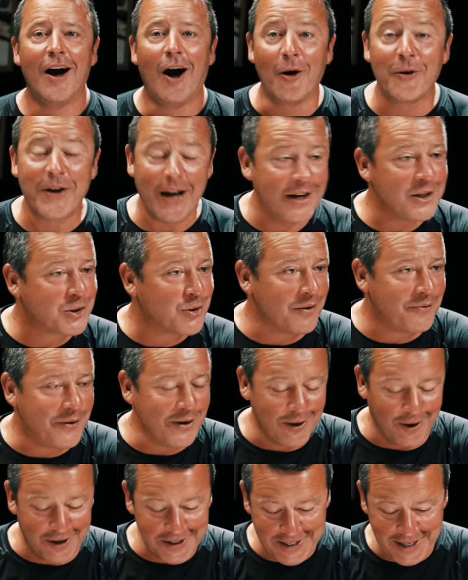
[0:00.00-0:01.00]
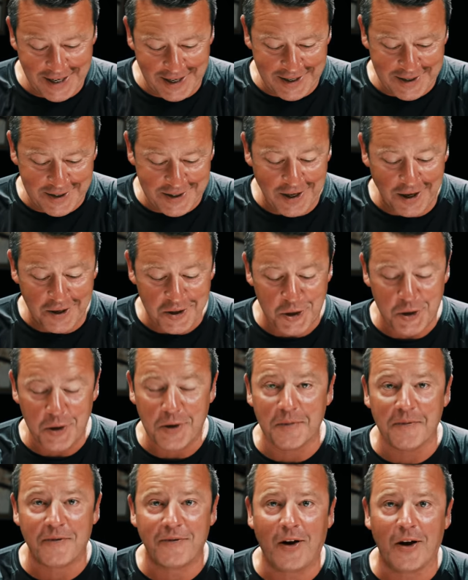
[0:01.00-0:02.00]
OK, so if you'd like to get in touch, you
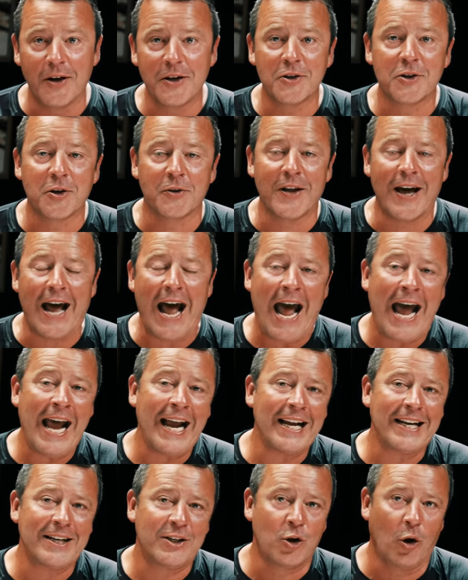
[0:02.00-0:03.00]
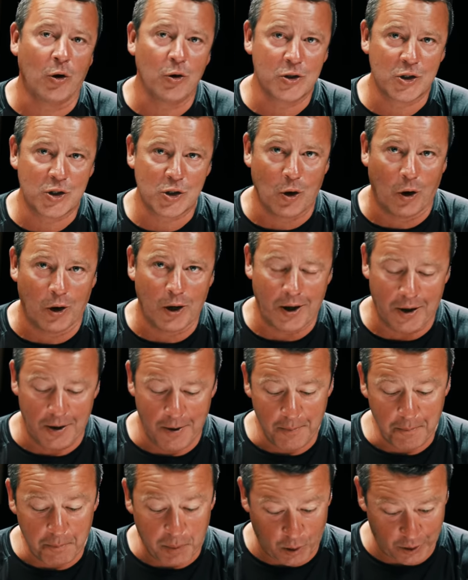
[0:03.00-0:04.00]
can find us on the @Dog Scholar
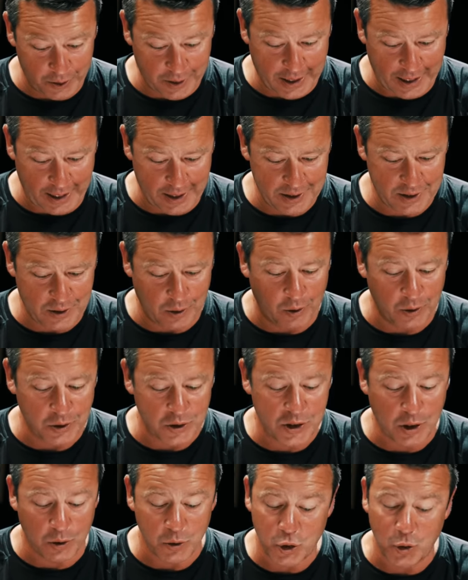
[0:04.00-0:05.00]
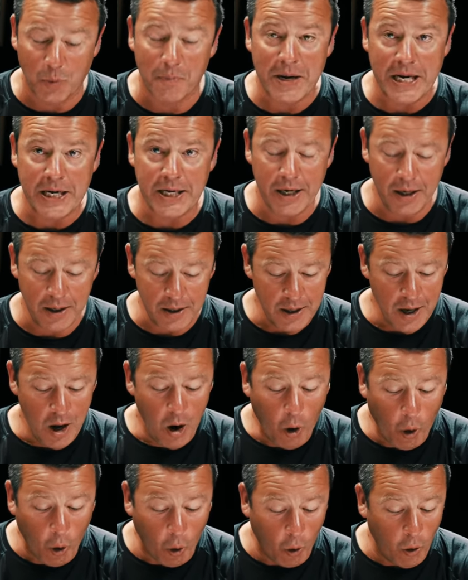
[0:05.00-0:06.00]
podcast on social media,
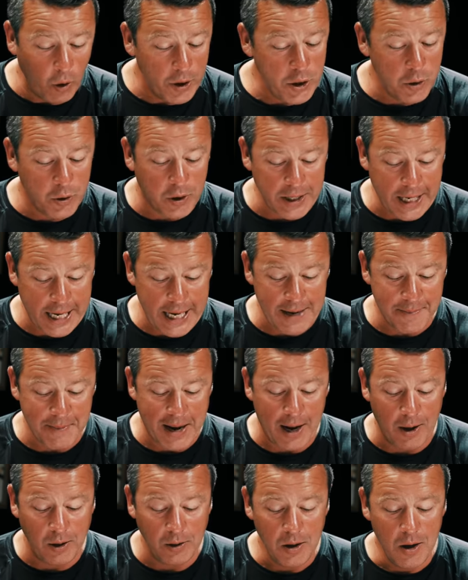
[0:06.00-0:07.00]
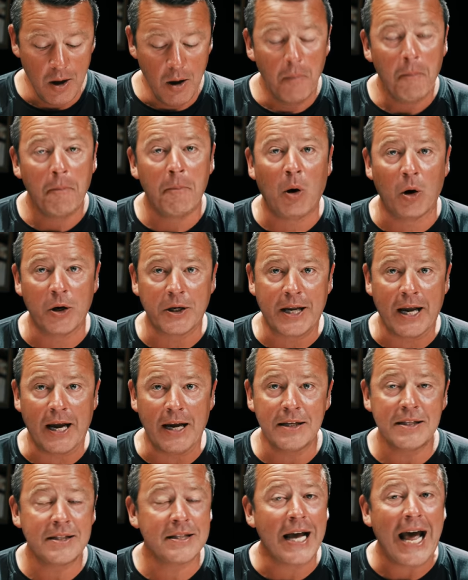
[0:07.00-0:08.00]
or you can email
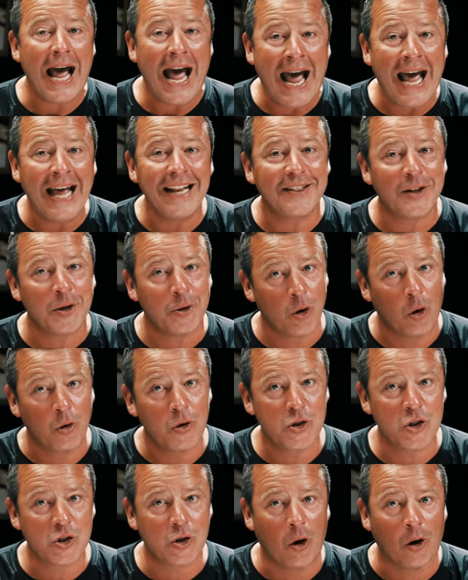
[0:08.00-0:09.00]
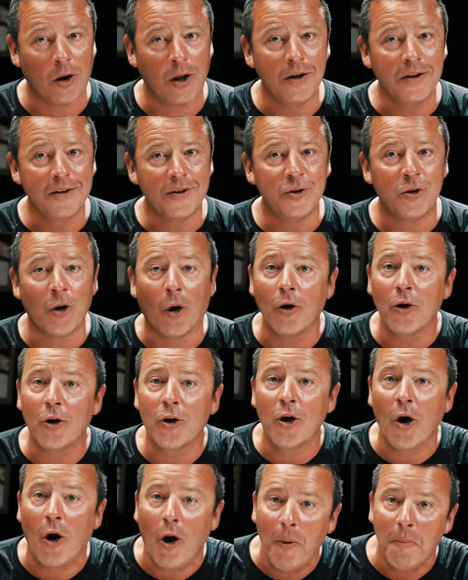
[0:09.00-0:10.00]

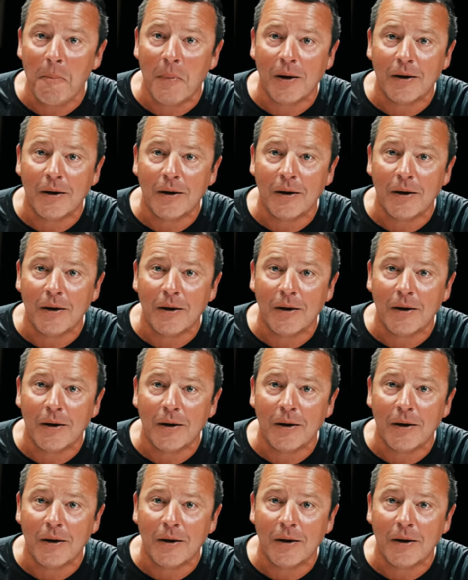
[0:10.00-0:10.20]
podcast@thedogscholar.com.